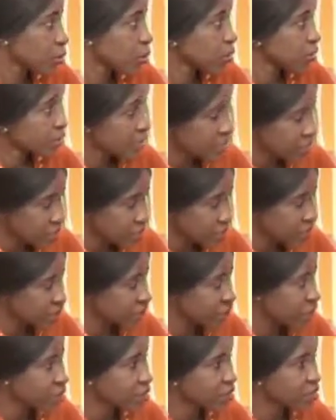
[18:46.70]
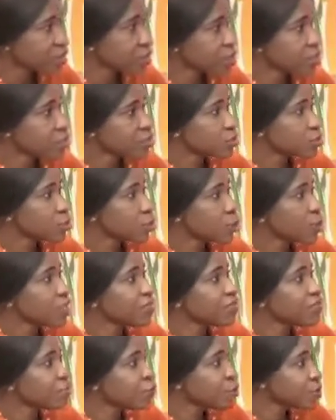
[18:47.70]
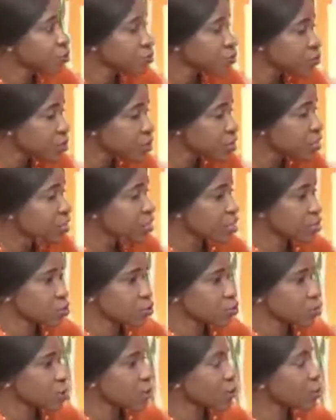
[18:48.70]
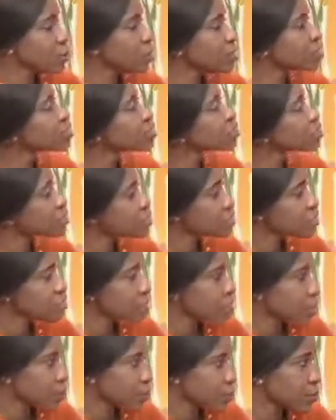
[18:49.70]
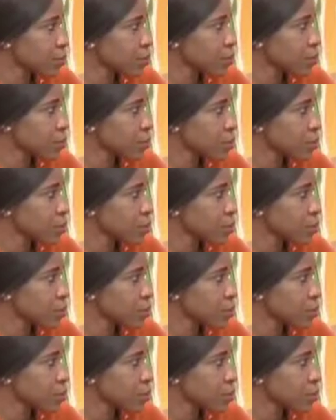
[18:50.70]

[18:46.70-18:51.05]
That is a fact. So if we do this as well, is it sustainable?